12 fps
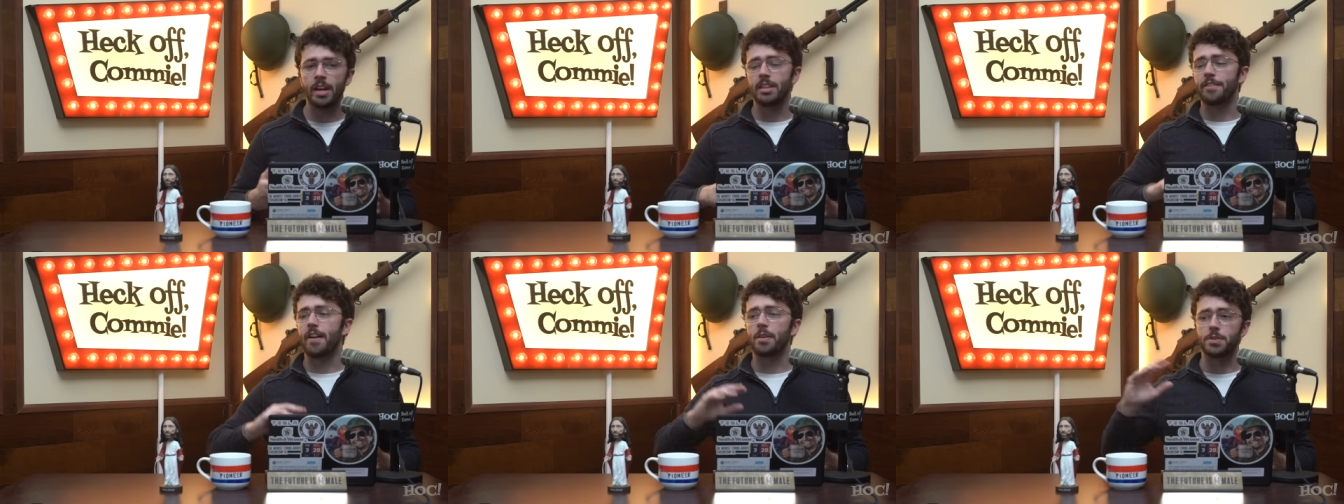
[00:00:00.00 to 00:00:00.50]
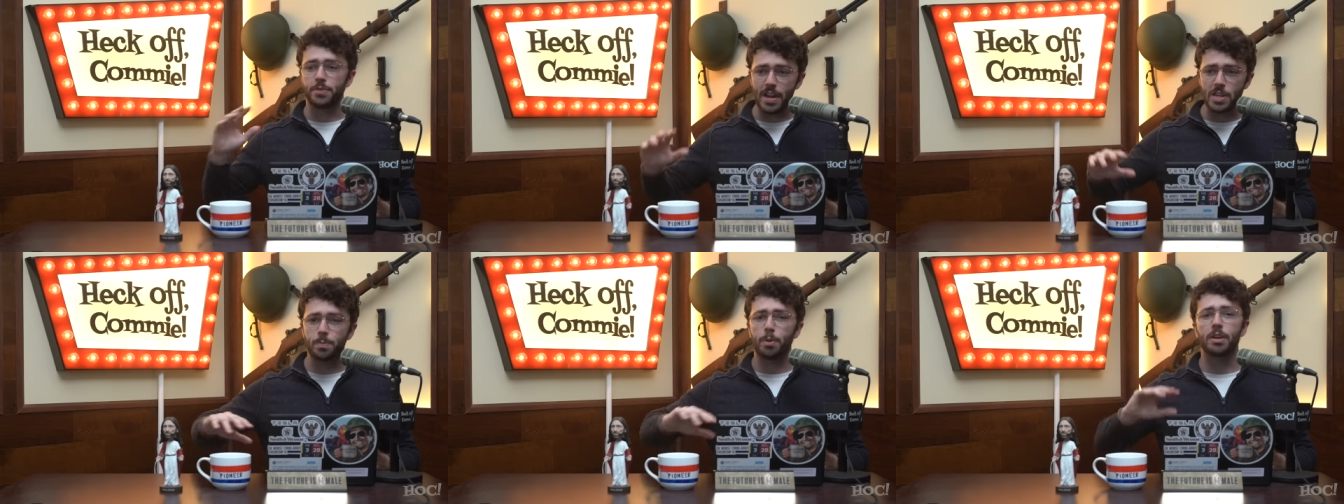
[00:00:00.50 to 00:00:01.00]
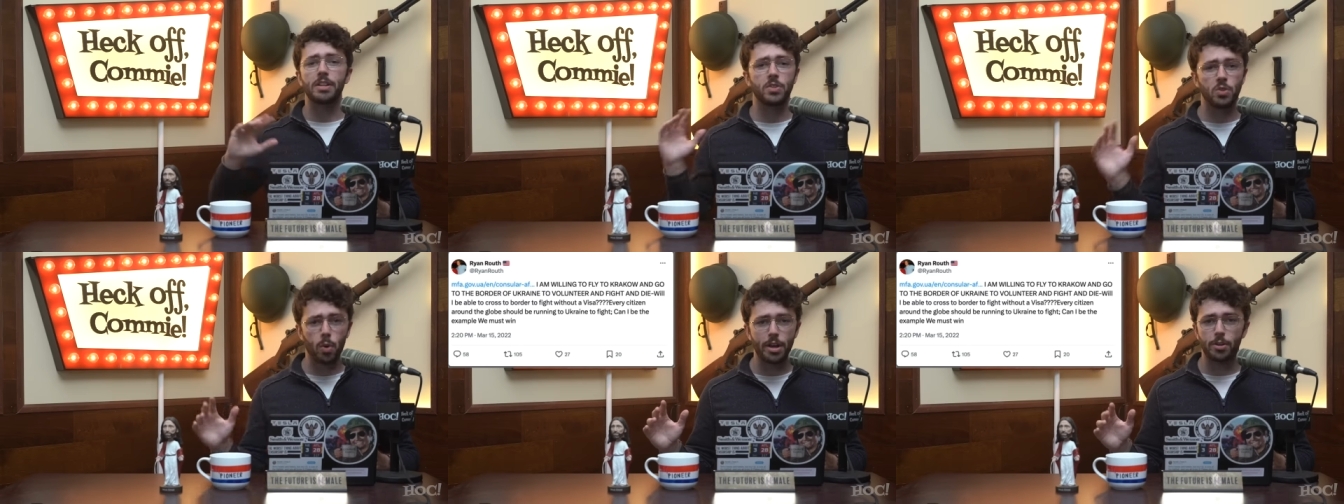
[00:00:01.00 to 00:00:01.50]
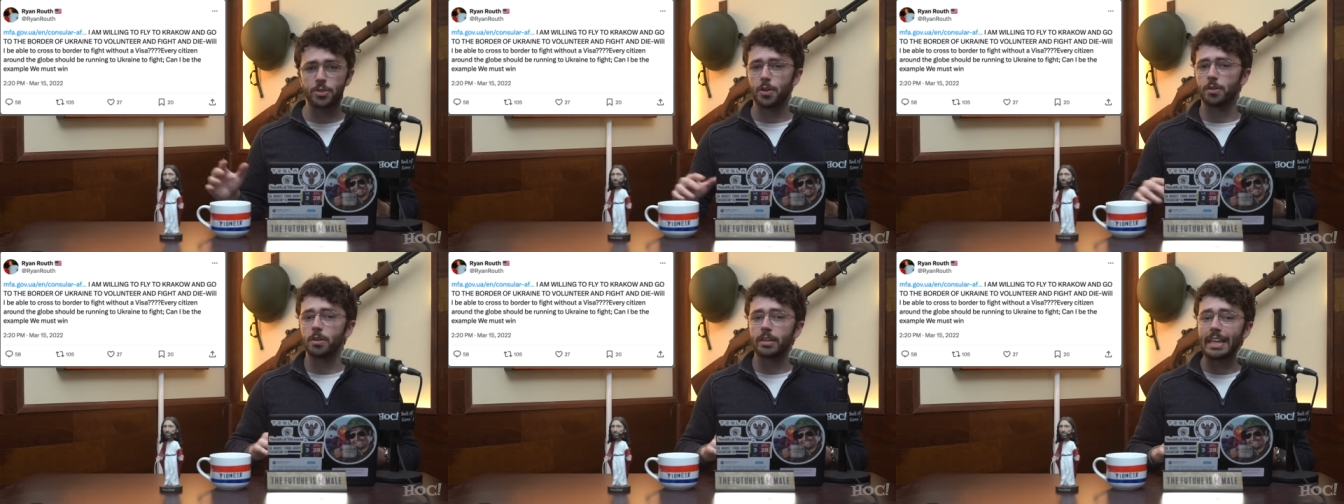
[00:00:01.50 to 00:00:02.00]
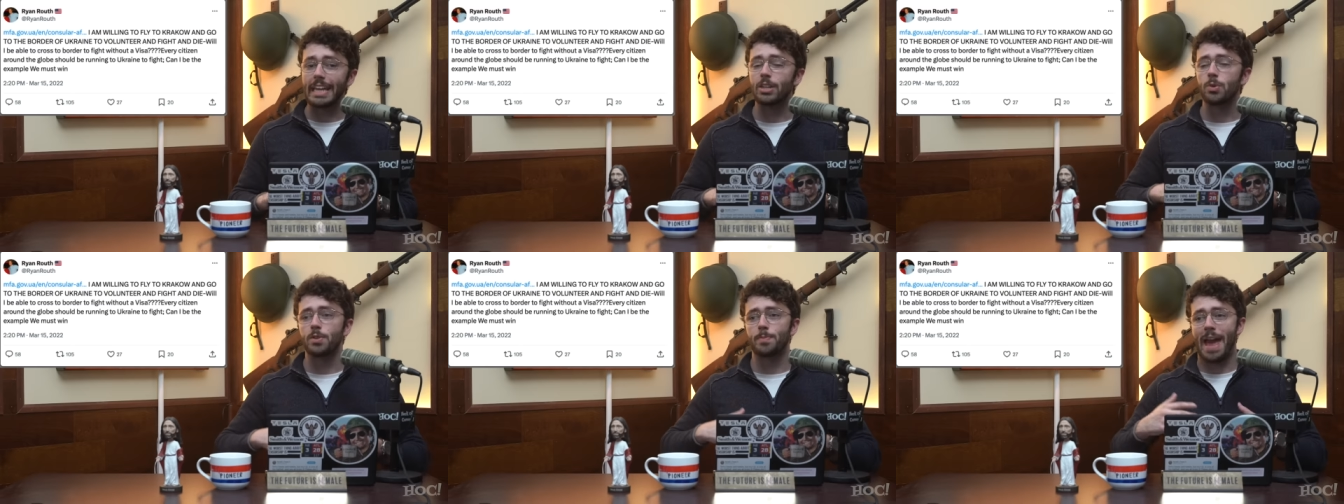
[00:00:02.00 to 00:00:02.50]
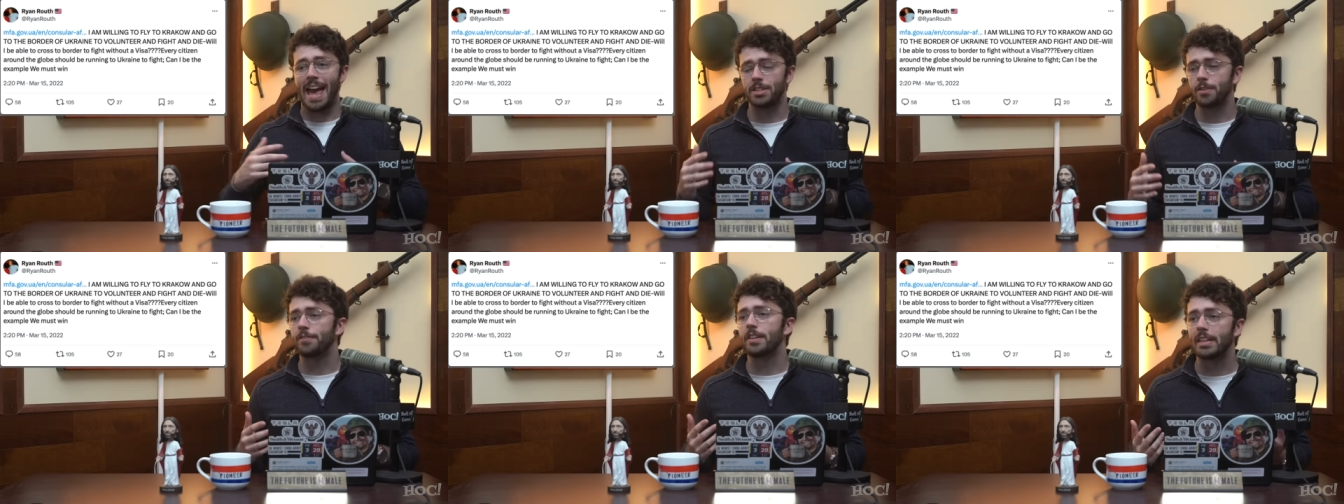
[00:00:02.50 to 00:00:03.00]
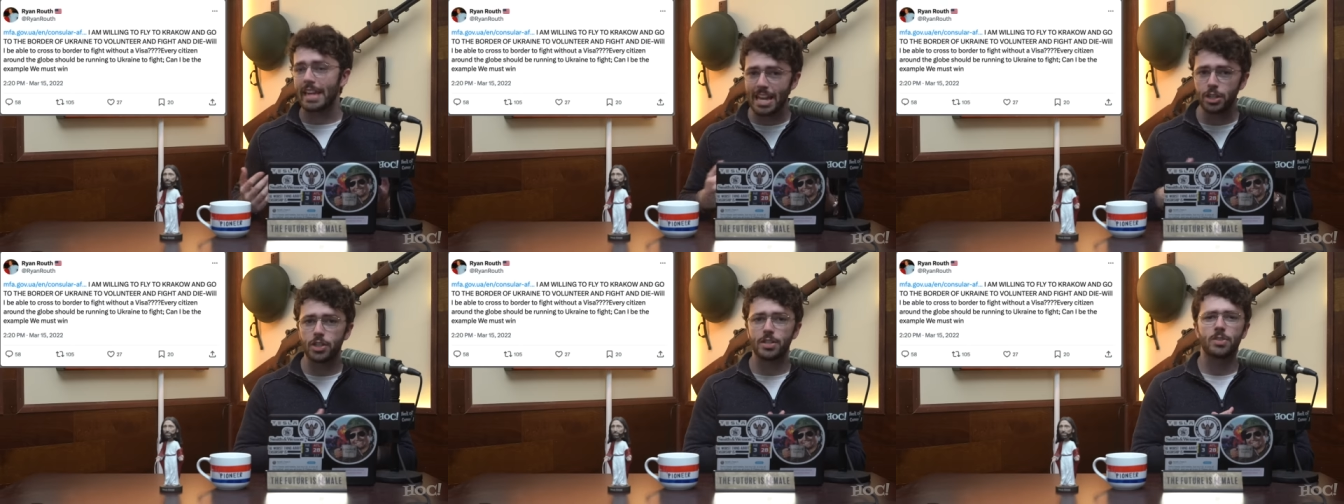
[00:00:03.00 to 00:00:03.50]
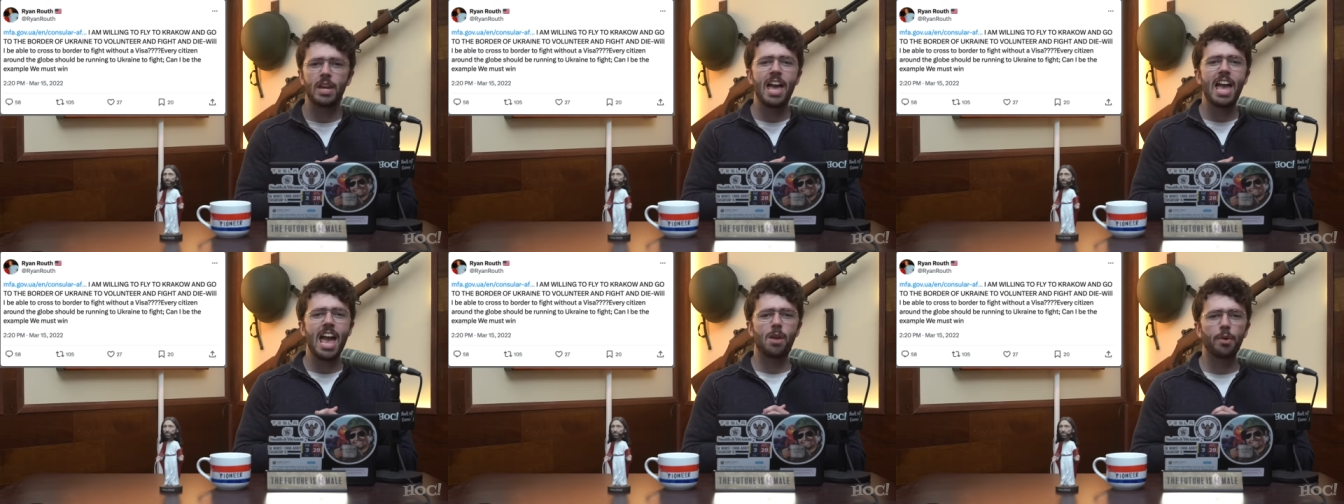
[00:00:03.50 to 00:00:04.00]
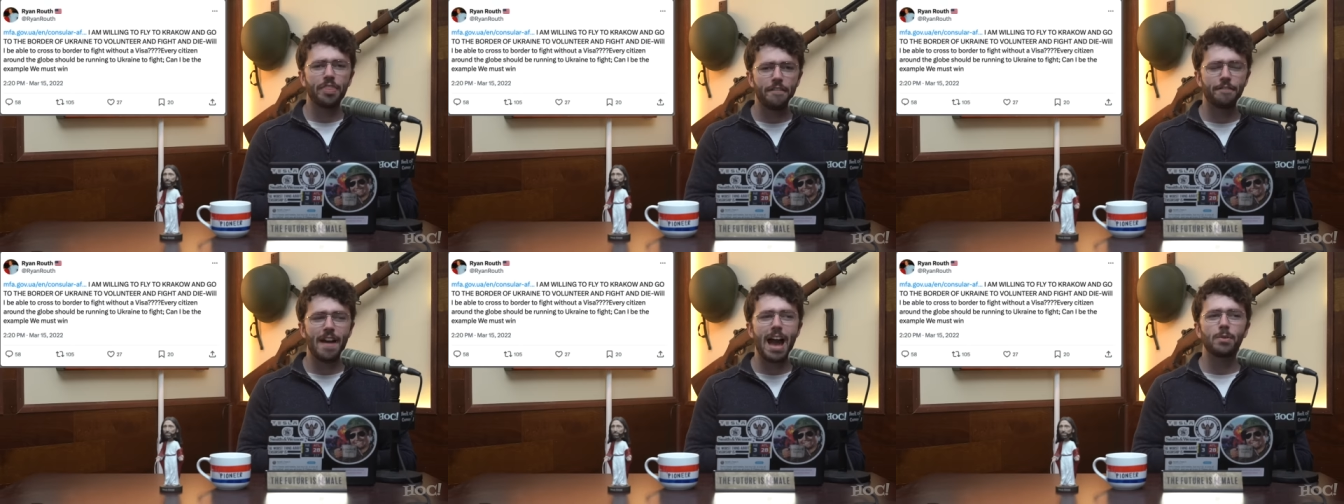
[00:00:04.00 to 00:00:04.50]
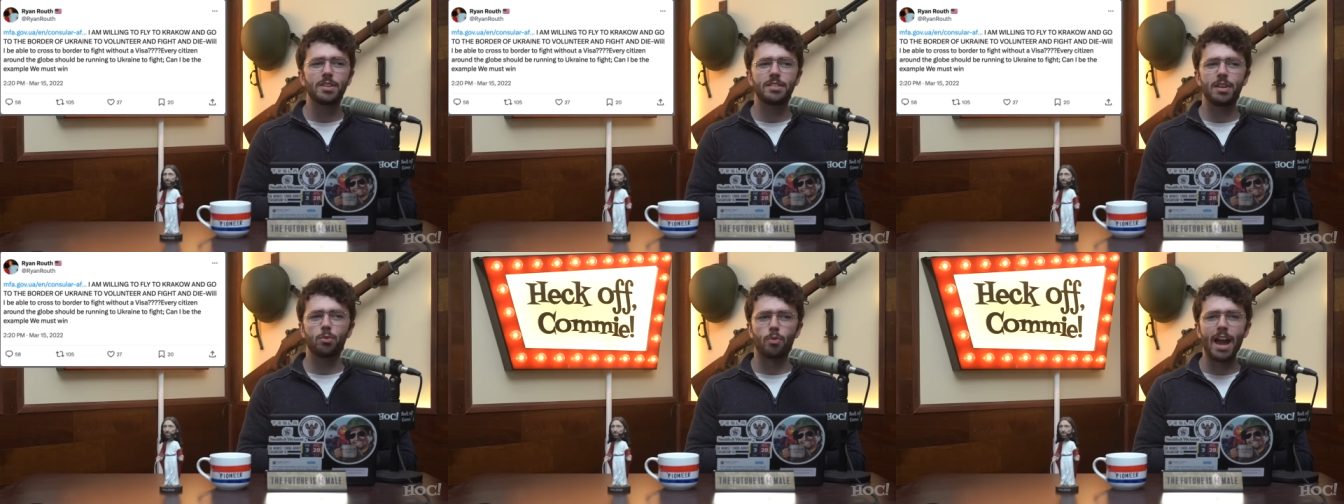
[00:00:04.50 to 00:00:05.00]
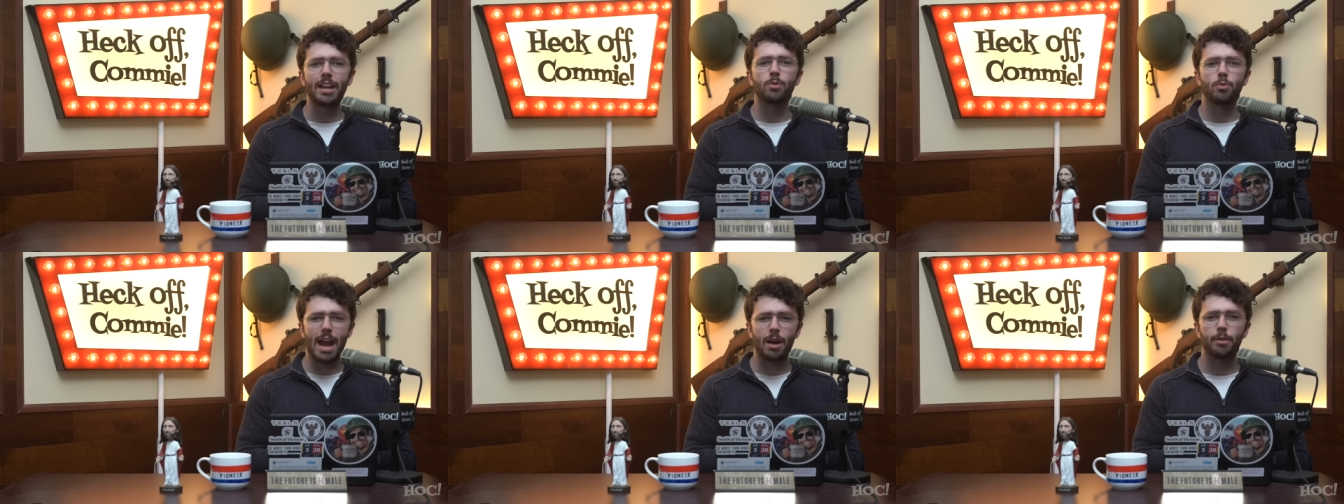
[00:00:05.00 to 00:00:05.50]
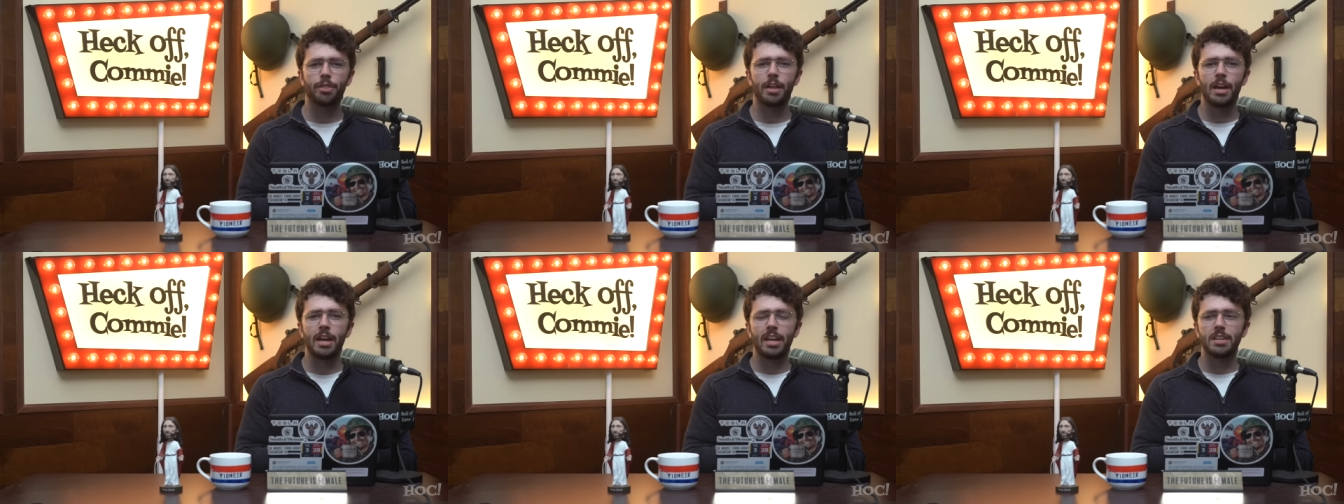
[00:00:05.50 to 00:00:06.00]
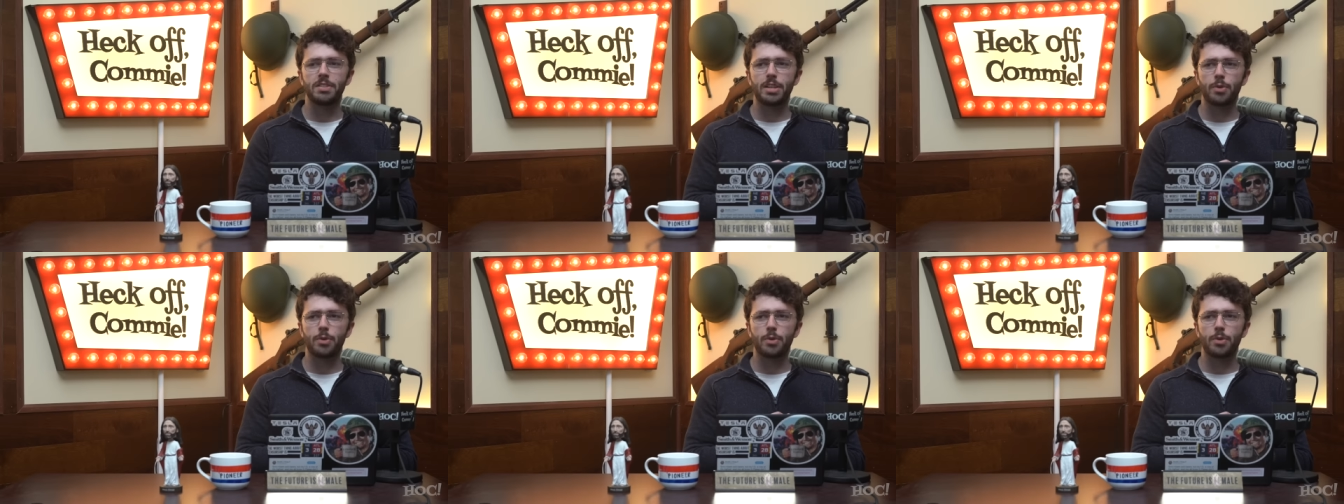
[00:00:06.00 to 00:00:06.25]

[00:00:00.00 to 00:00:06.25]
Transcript: They found his Facebook, his Twitter, started looking into his past affiliations, and what they found is that Ryan Routh is a